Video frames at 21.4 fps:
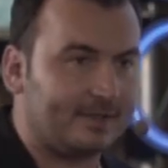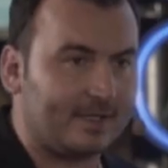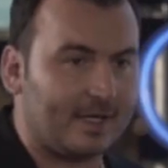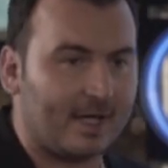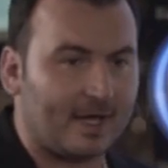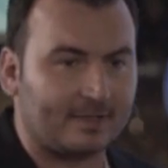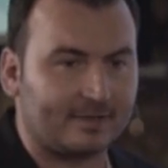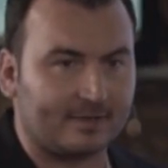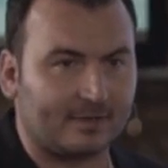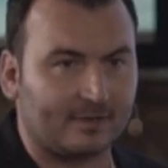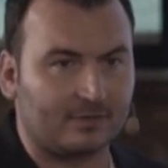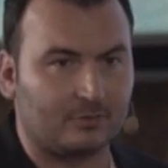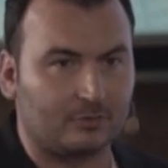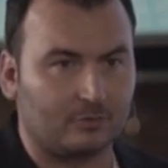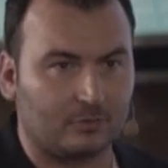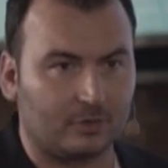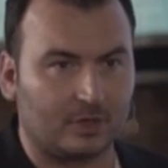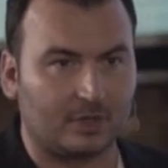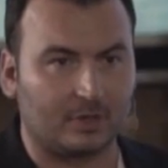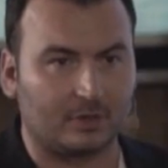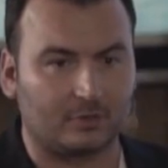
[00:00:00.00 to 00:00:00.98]
easy access
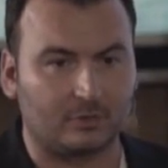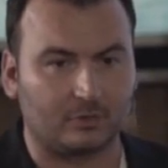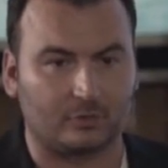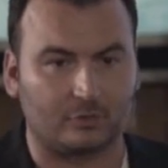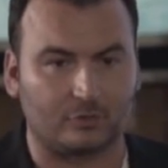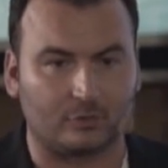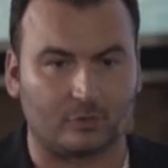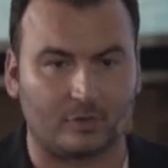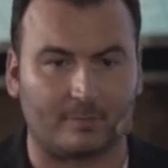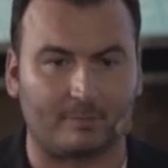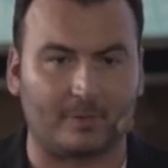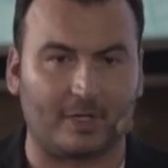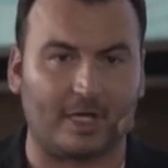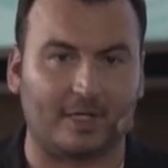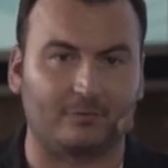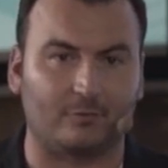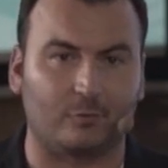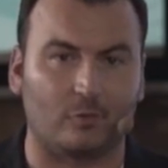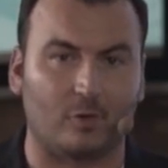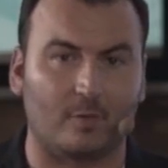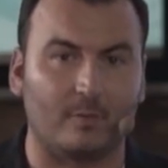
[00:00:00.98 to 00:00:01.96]
to the
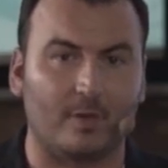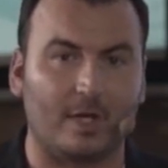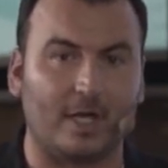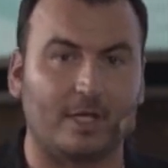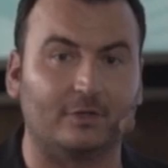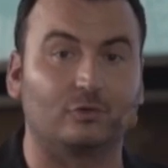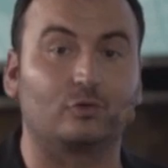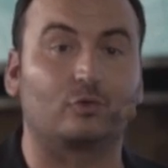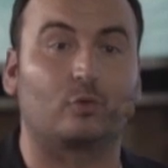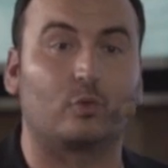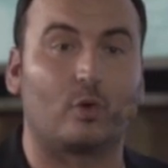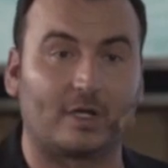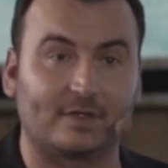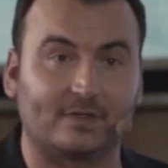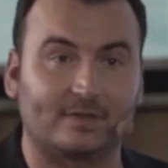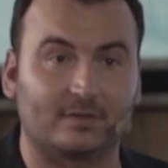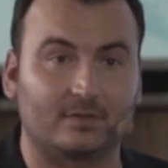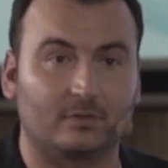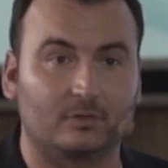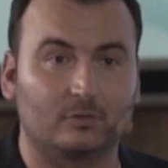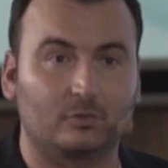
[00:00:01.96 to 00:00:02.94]
platform and
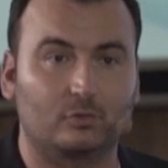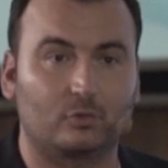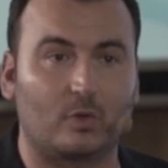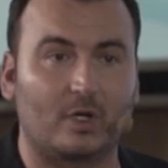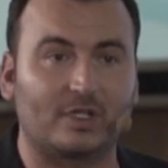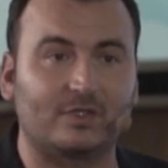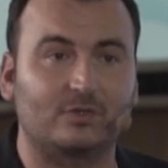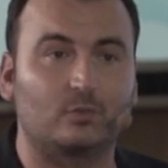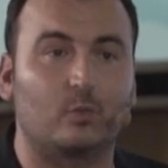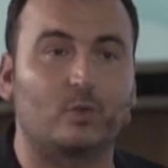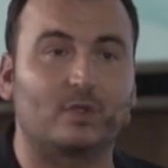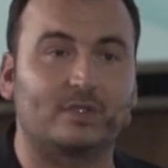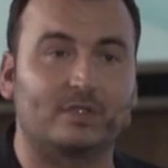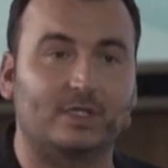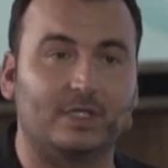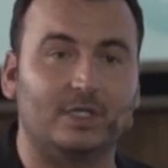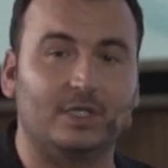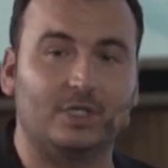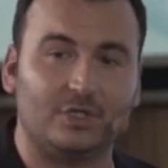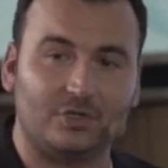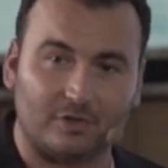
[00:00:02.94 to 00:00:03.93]
trust. Trust was
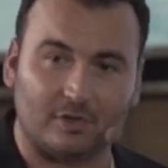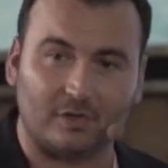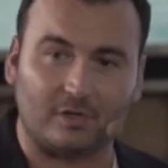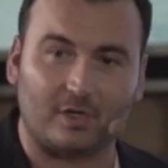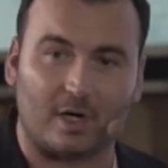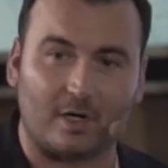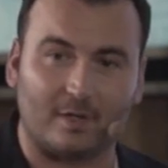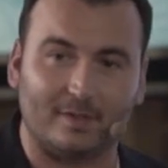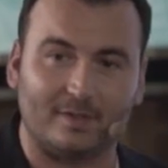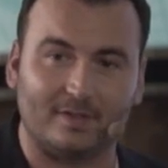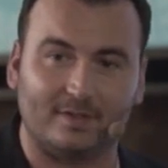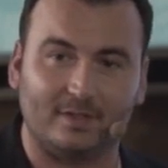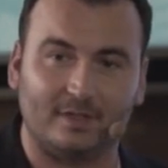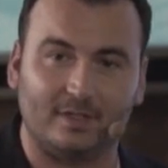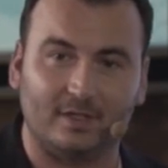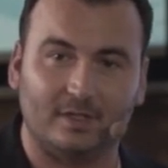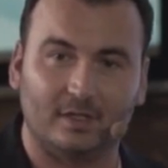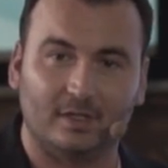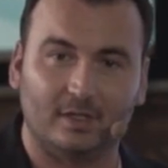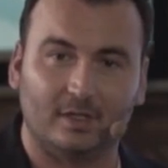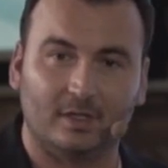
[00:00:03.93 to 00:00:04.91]
the initial
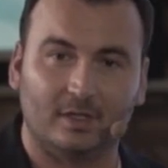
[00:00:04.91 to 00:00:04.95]
currency.